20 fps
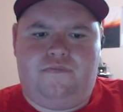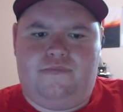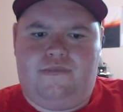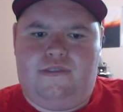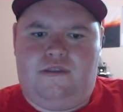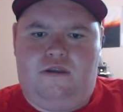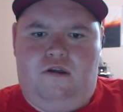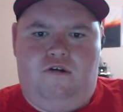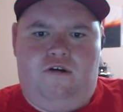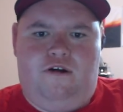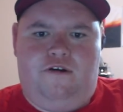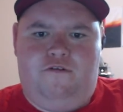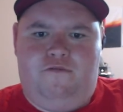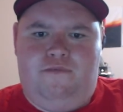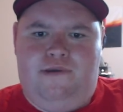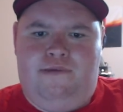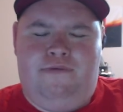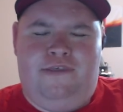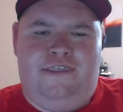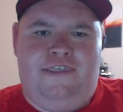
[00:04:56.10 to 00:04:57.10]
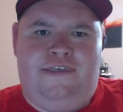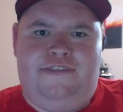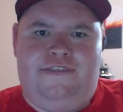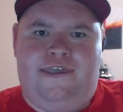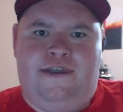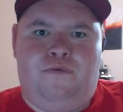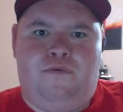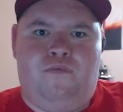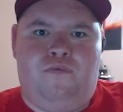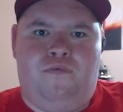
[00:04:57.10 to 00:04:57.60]
remember that
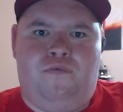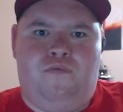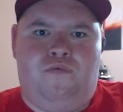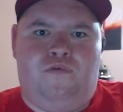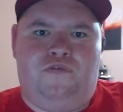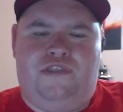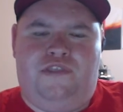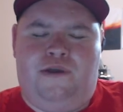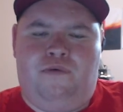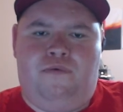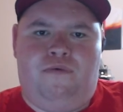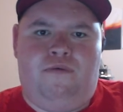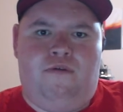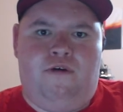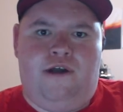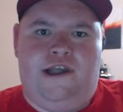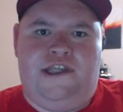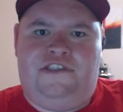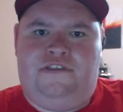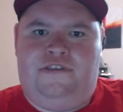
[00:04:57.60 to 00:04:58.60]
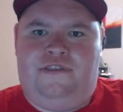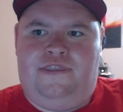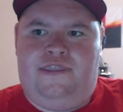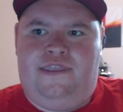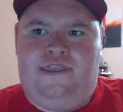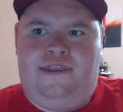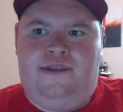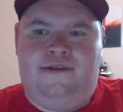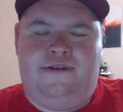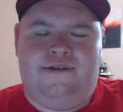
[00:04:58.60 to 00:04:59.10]
what they were like in
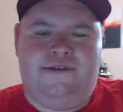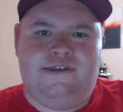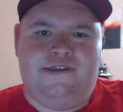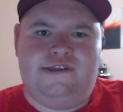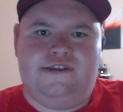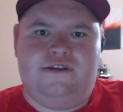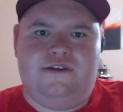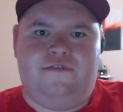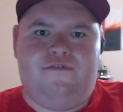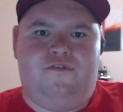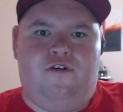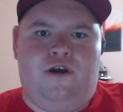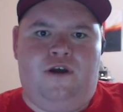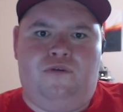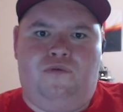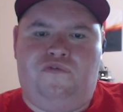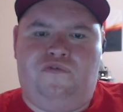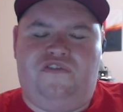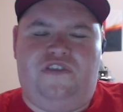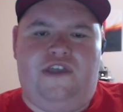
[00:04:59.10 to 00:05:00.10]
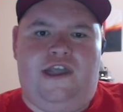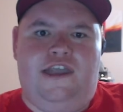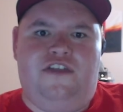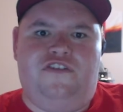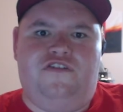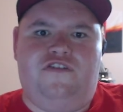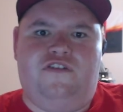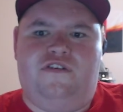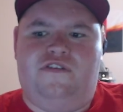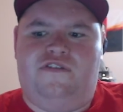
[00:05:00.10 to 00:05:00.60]
their final
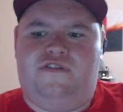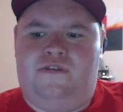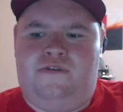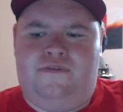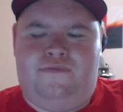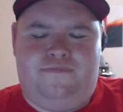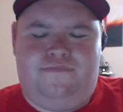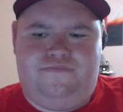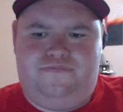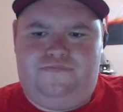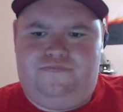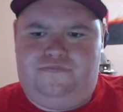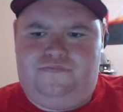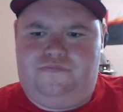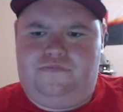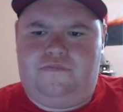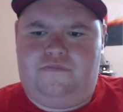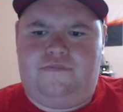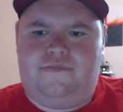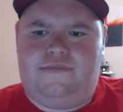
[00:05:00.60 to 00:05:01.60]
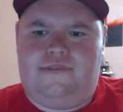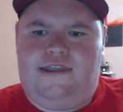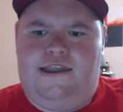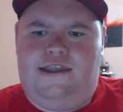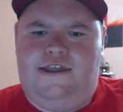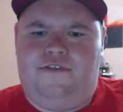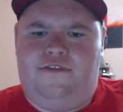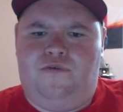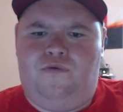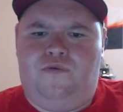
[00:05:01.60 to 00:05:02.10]
stages, and
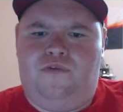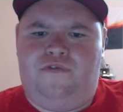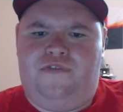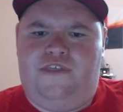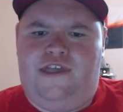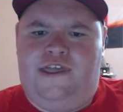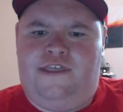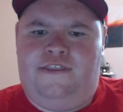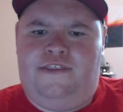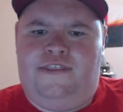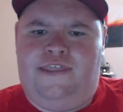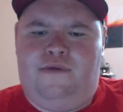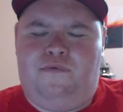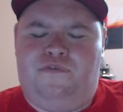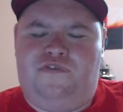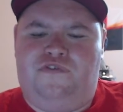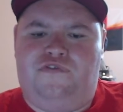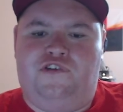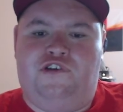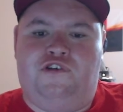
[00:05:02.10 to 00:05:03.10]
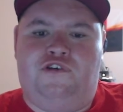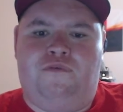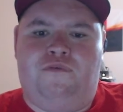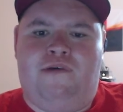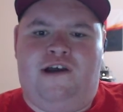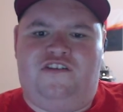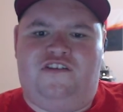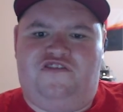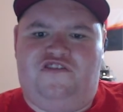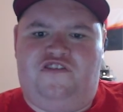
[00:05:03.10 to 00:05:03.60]
and all of that. And that was very
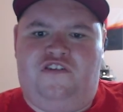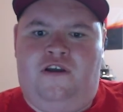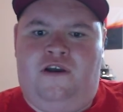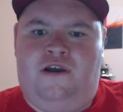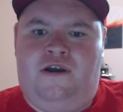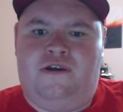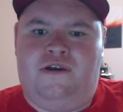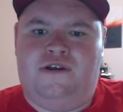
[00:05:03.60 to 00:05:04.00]
much, I